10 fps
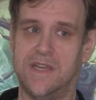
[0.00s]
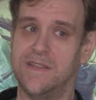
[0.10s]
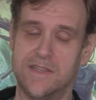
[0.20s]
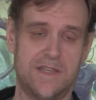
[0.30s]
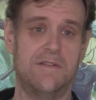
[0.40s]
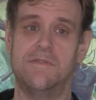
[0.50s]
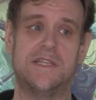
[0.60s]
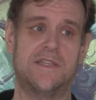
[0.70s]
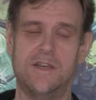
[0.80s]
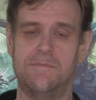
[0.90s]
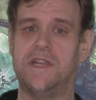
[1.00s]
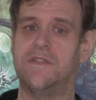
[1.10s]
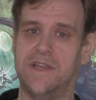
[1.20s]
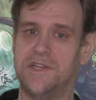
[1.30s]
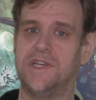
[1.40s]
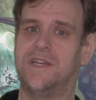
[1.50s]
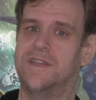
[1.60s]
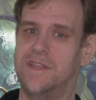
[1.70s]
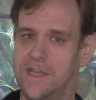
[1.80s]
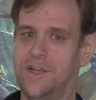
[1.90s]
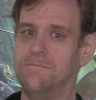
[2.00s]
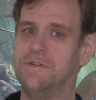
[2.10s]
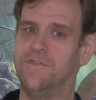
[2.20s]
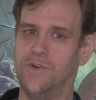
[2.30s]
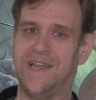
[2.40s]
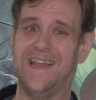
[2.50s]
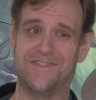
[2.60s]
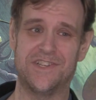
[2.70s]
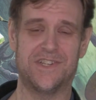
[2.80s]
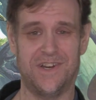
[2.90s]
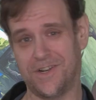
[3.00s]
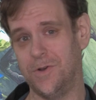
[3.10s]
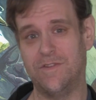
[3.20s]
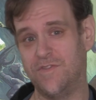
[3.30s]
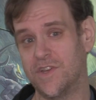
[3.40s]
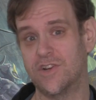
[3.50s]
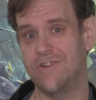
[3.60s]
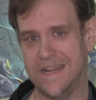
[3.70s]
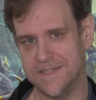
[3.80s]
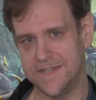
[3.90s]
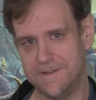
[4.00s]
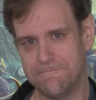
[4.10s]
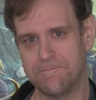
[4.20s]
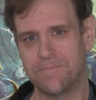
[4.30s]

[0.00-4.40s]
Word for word: And there's only so many things you can think of before you have to start going for the crazy.